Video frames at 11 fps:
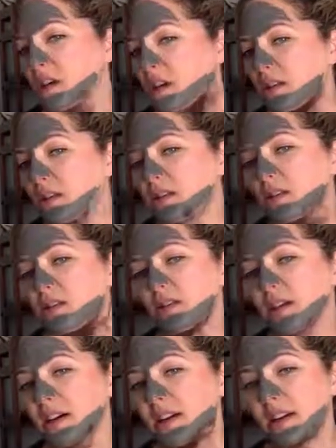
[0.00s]
So there's
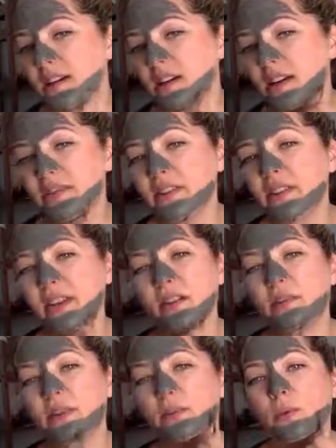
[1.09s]
not everything
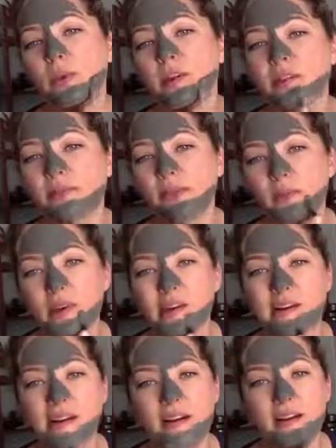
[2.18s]
always works for me.
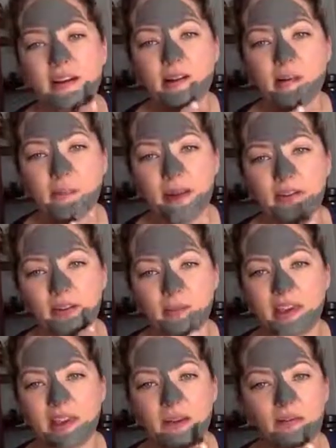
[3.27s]
I have to be
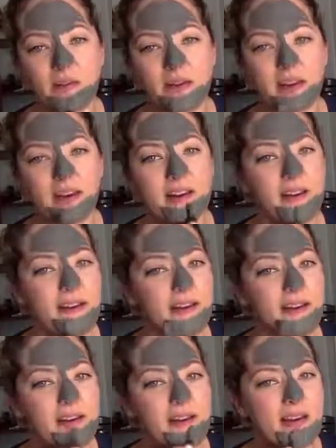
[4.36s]
careful, and
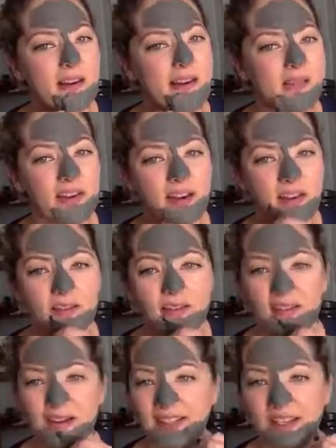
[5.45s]
if any of you
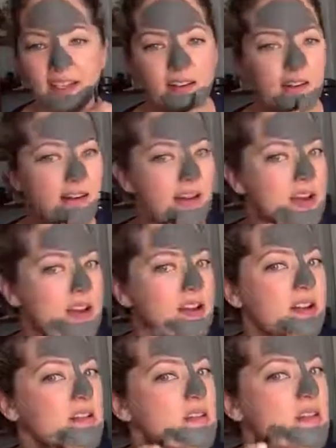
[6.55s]
guys can
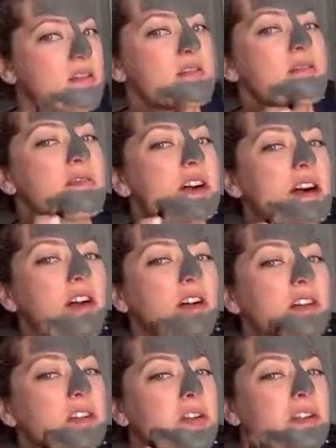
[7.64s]
also
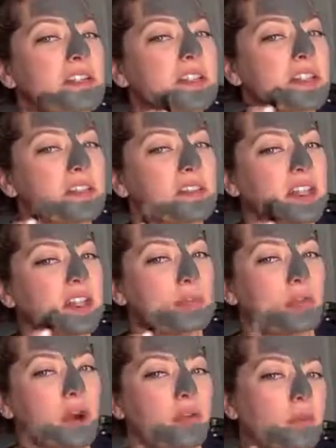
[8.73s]
have sensitive skin, you
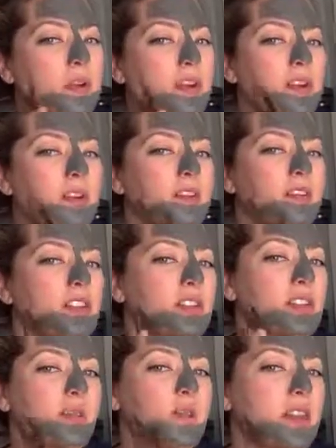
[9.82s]
probably are, just like
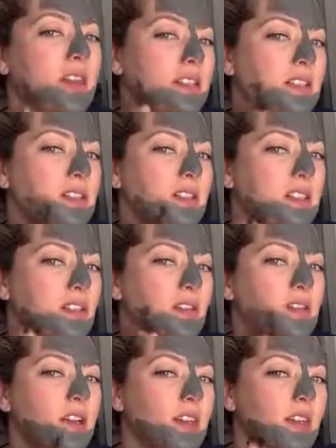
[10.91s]
me, hesitant to use
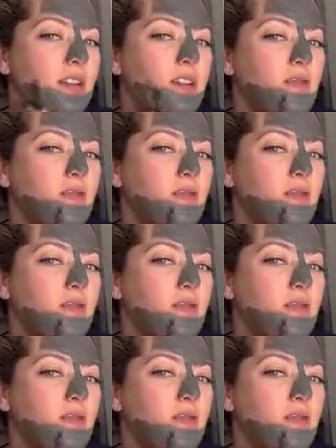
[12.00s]
anything on your